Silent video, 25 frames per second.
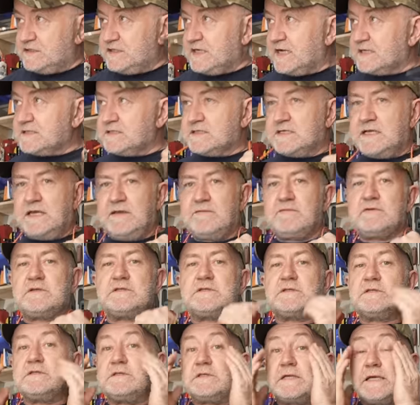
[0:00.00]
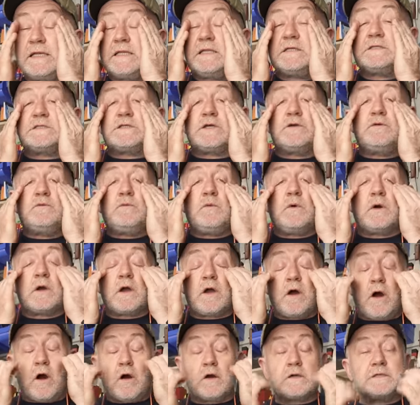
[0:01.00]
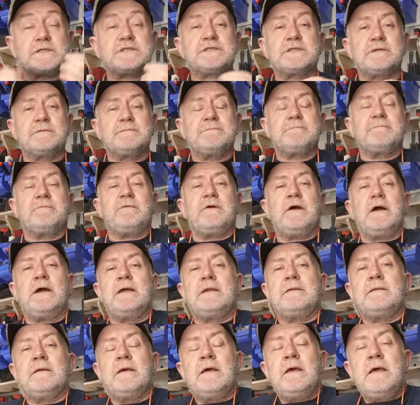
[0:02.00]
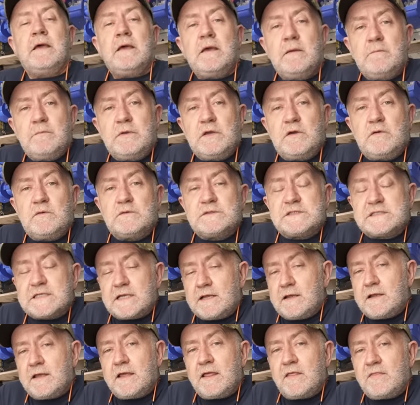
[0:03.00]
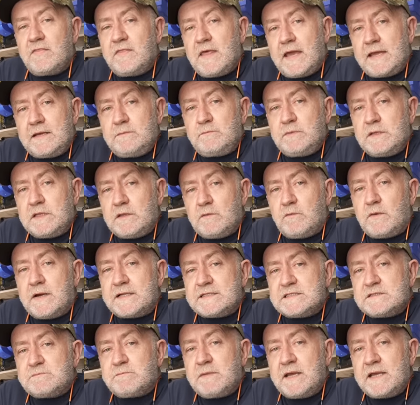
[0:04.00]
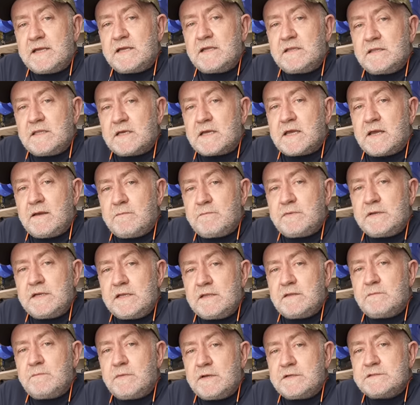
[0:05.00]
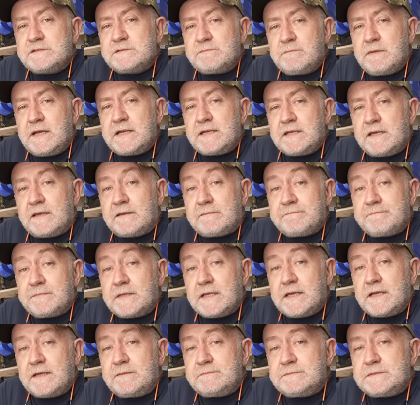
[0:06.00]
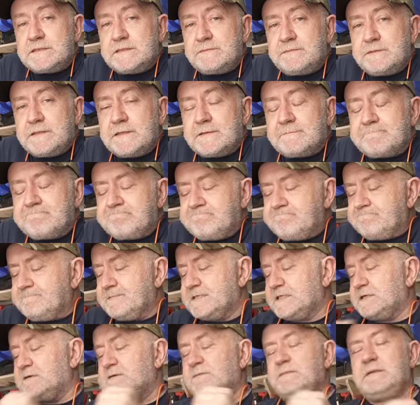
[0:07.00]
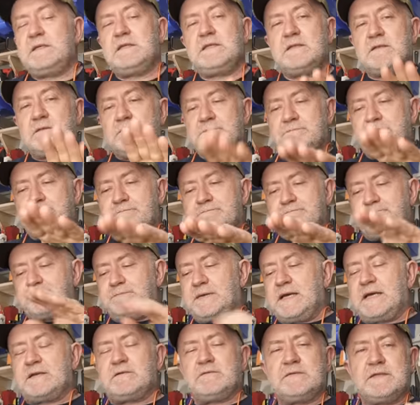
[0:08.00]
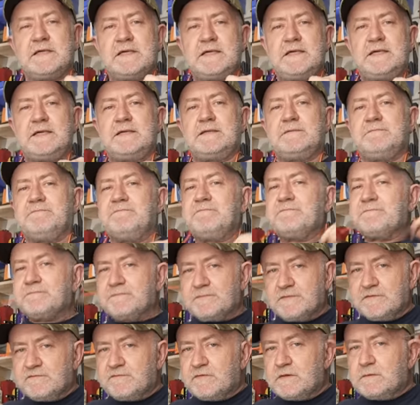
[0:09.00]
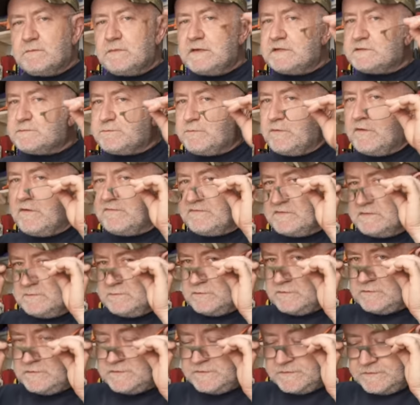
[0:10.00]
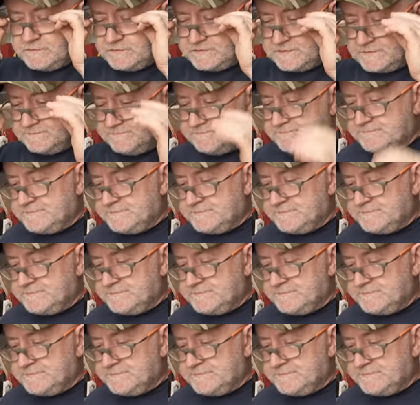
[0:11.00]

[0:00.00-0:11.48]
just give it to dealers who were cocks, right? Because they'd be the ones making the company the most money, I'm tipping. So it'd be a little pat on the head for the most profitable dudes.